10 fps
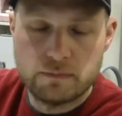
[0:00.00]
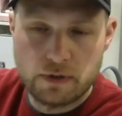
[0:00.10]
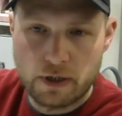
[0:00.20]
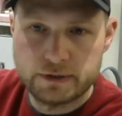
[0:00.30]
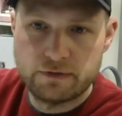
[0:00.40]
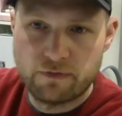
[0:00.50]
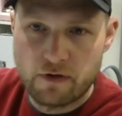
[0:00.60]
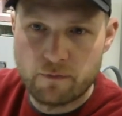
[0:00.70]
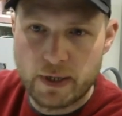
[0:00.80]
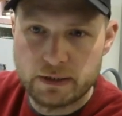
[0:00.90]

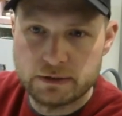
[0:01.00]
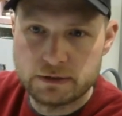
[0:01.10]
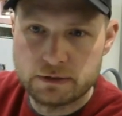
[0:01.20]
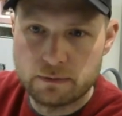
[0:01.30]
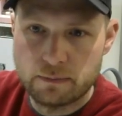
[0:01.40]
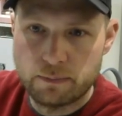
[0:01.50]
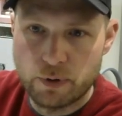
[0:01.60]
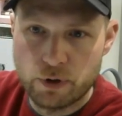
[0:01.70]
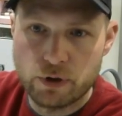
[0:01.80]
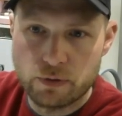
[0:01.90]
95 pence
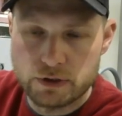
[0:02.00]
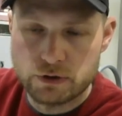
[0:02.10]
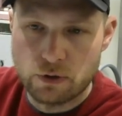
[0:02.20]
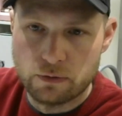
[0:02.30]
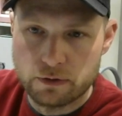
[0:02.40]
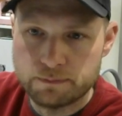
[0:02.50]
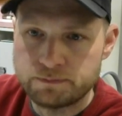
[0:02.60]
per unit sold.